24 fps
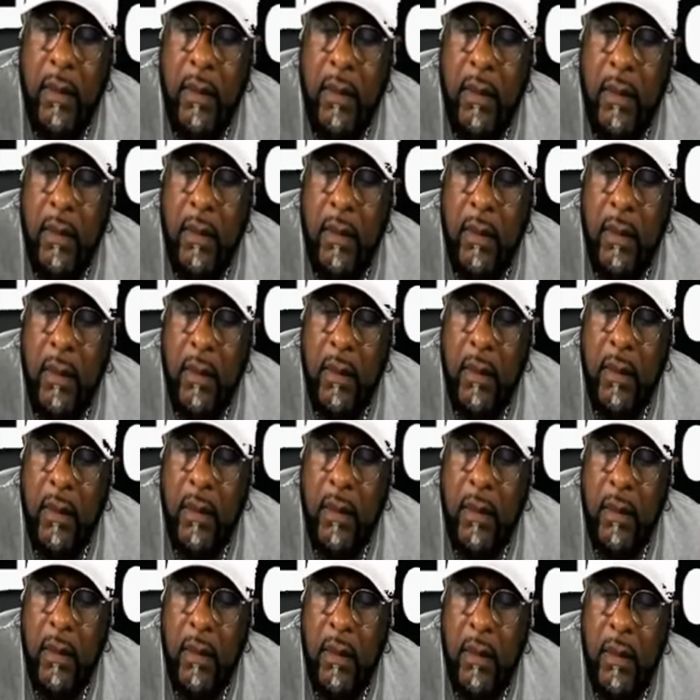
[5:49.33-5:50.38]

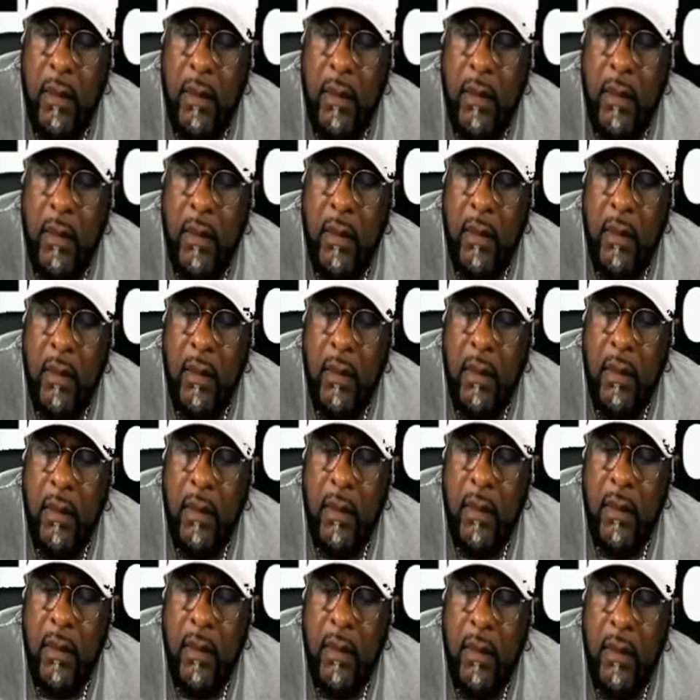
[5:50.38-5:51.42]

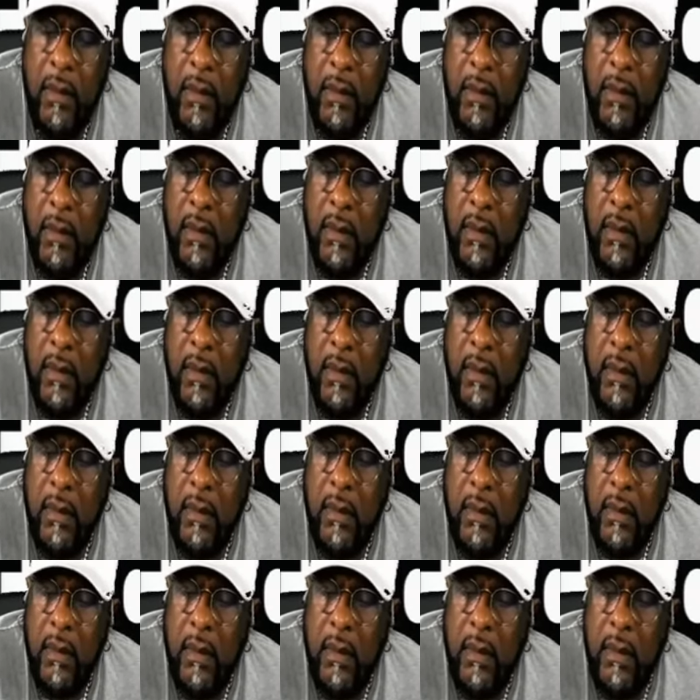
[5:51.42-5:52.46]

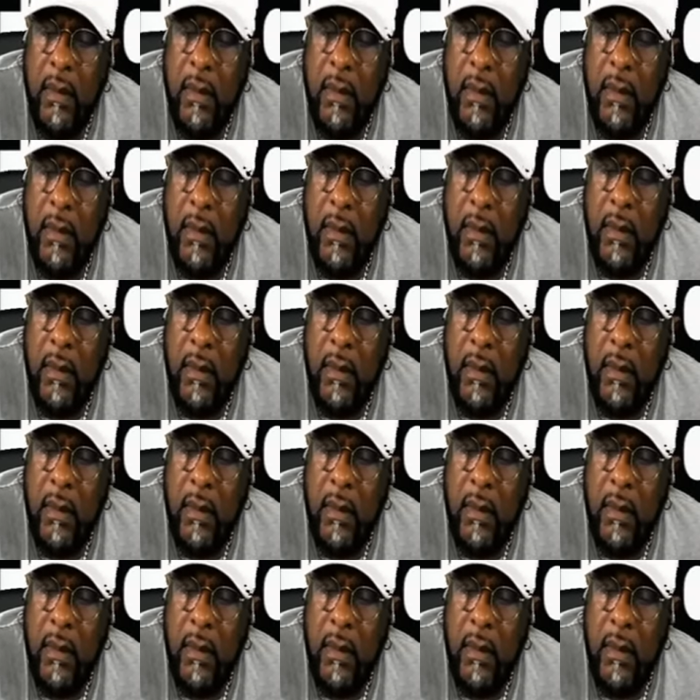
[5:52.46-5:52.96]
(silent)